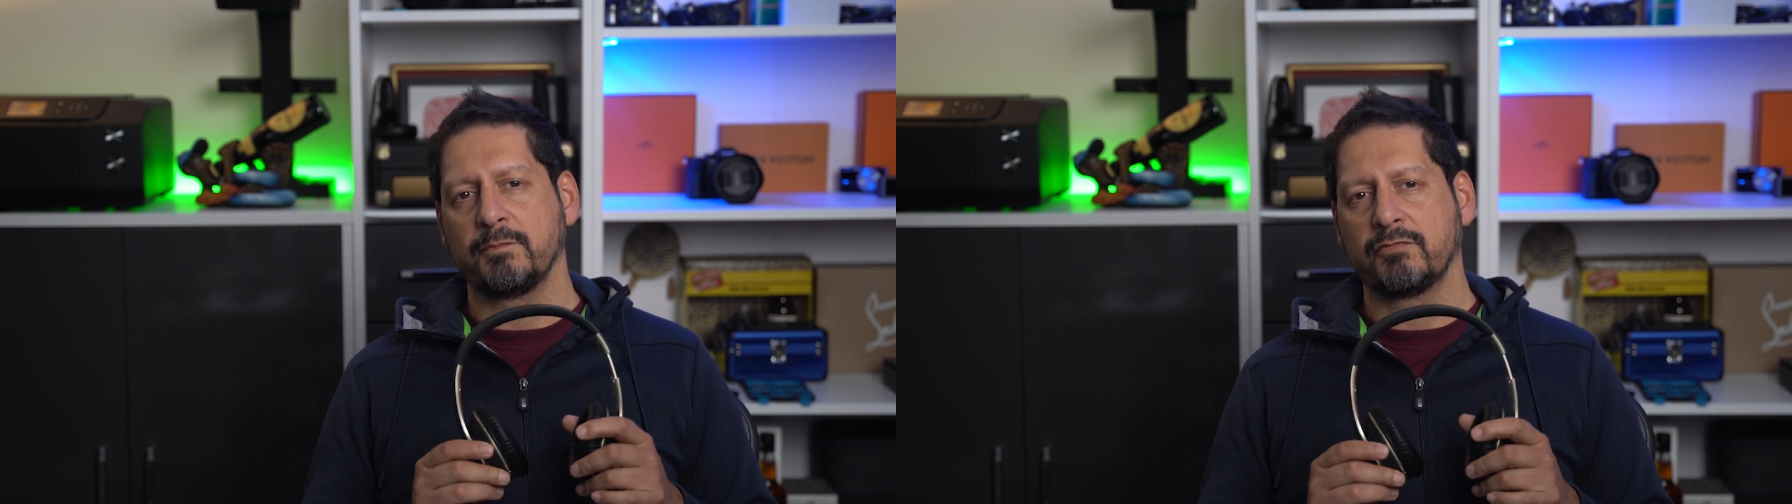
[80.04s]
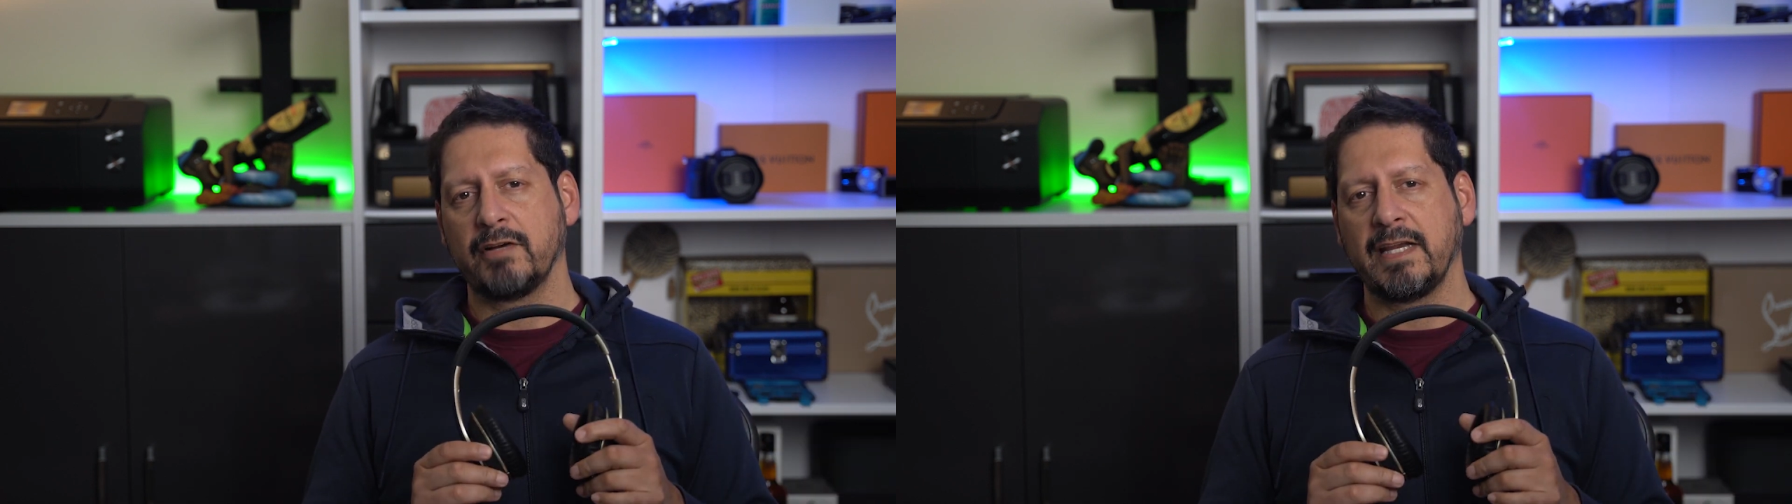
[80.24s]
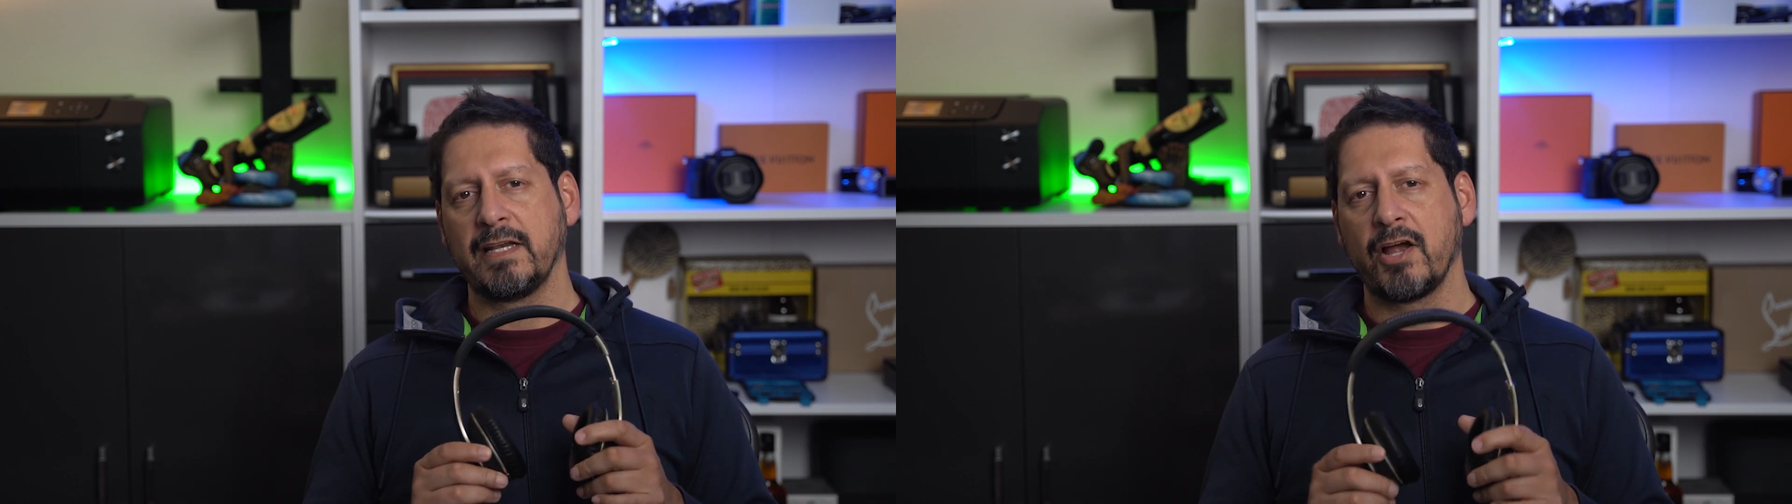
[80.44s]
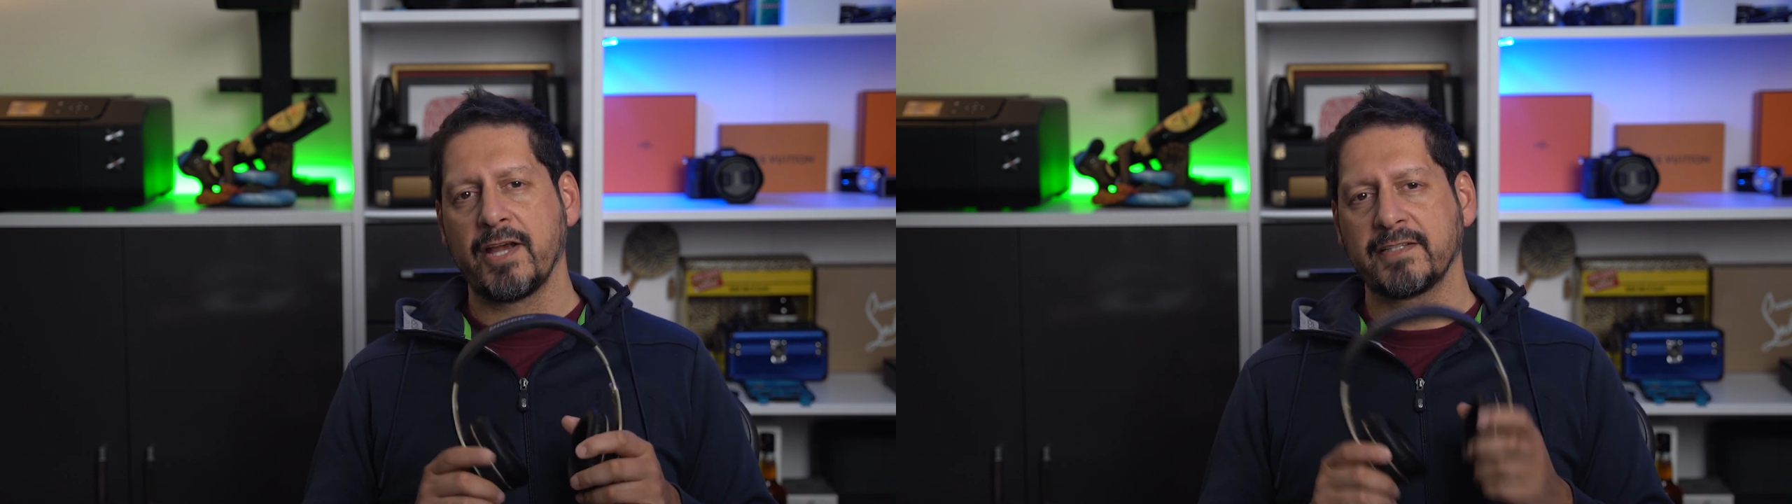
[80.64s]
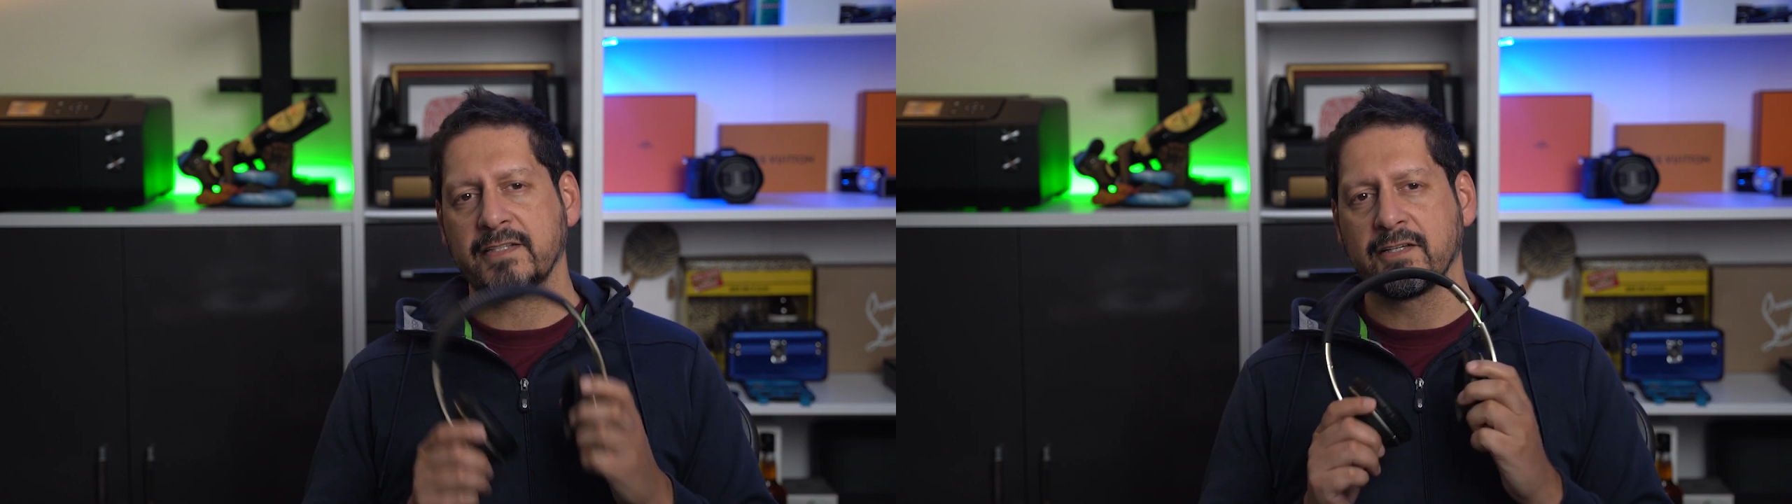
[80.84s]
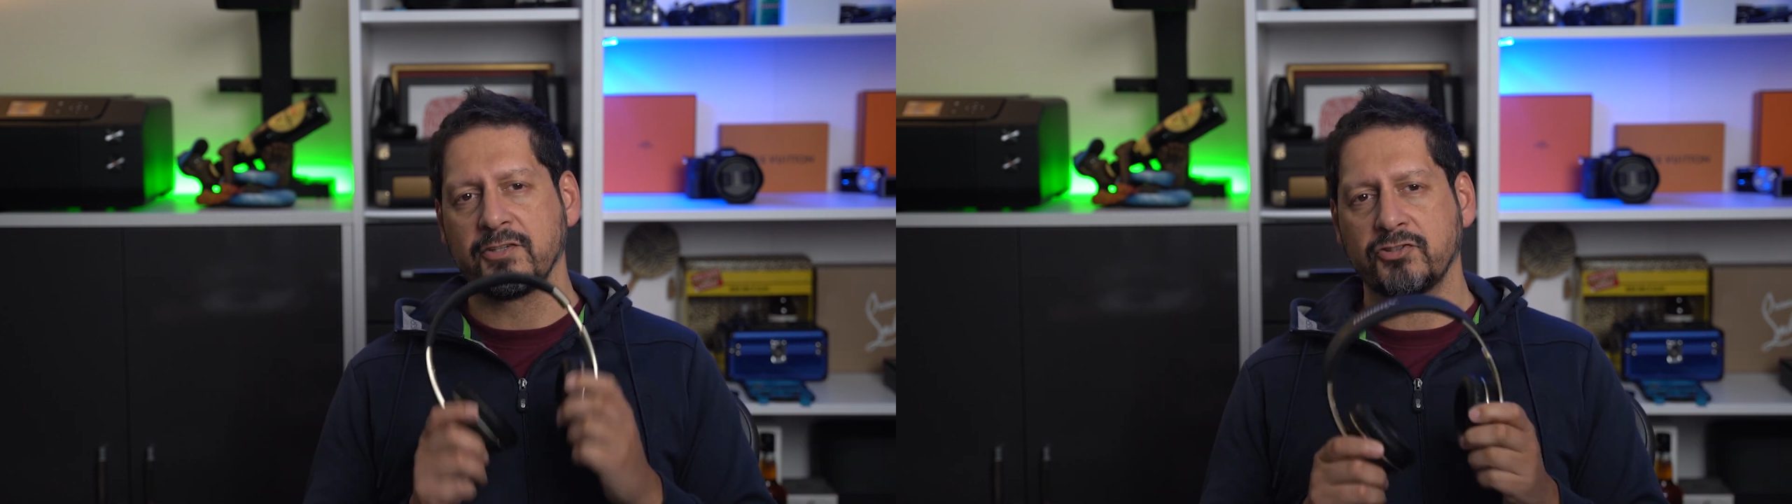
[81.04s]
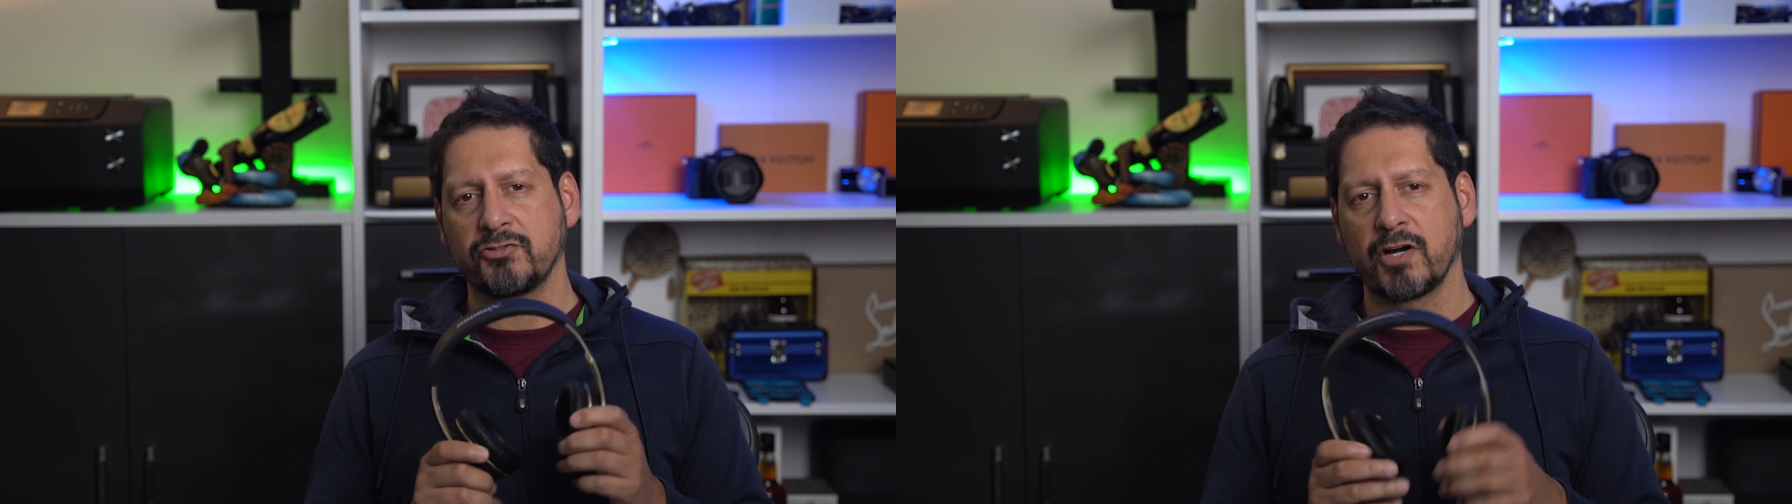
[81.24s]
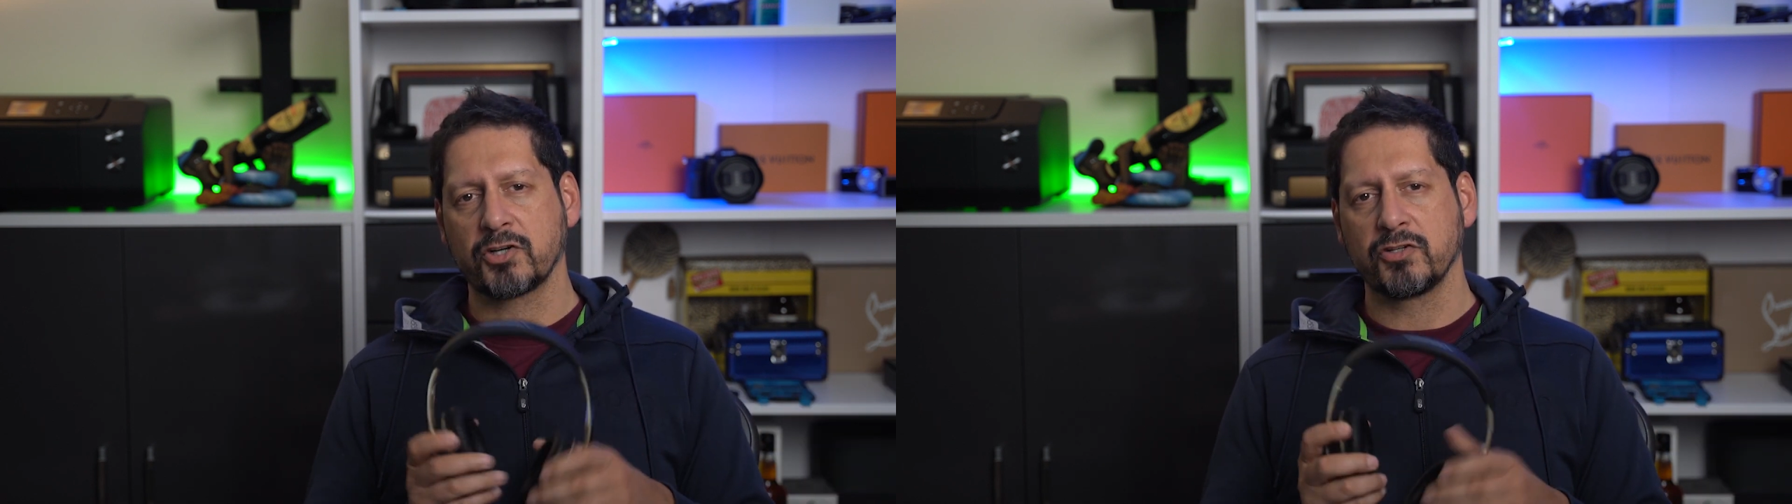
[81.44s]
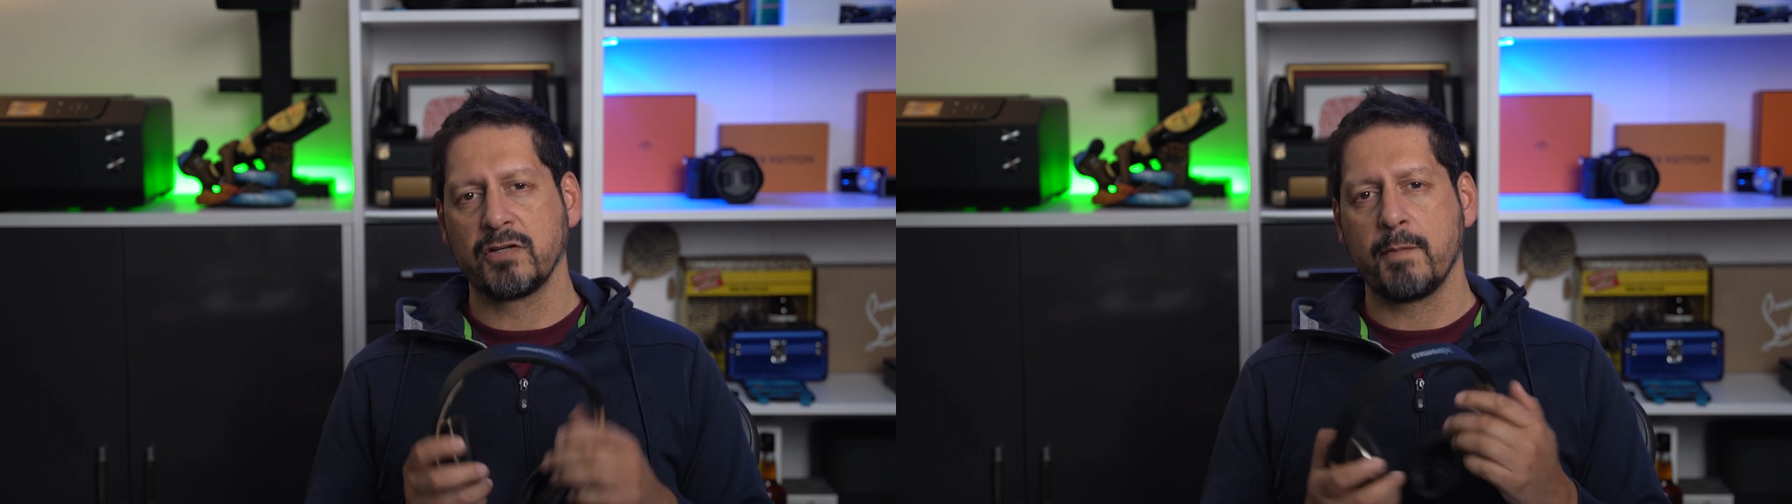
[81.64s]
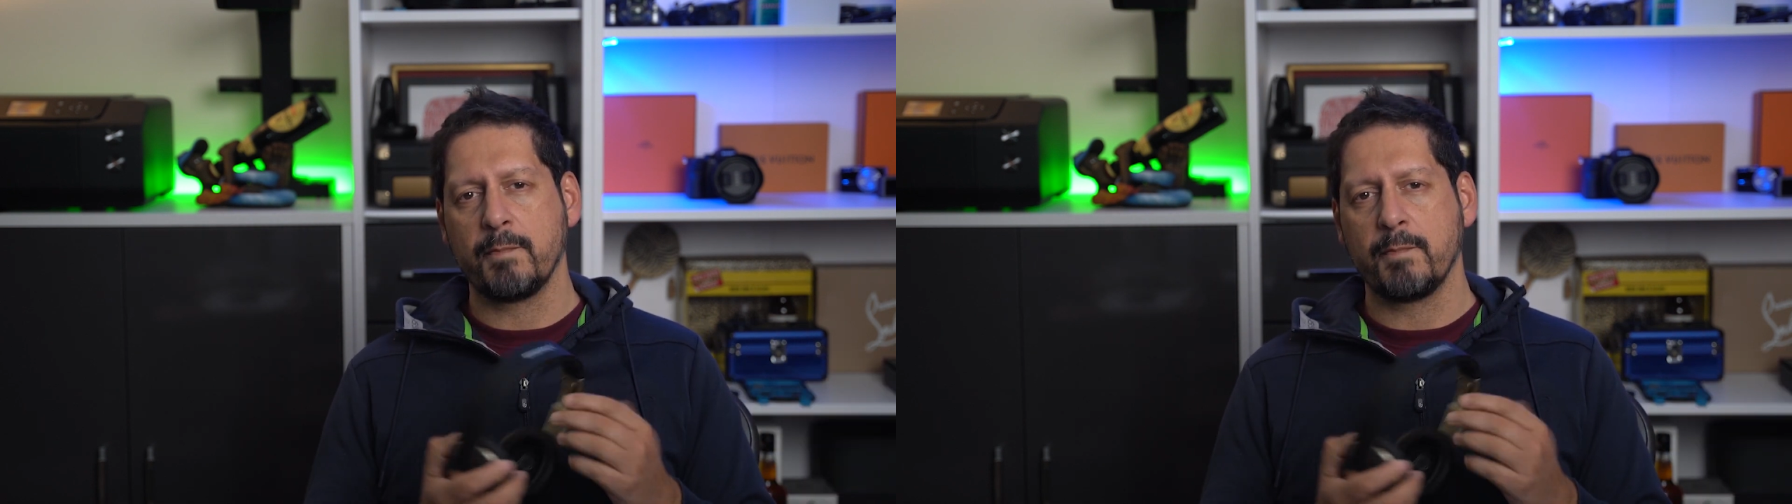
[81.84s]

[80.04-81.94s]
pretty light construction,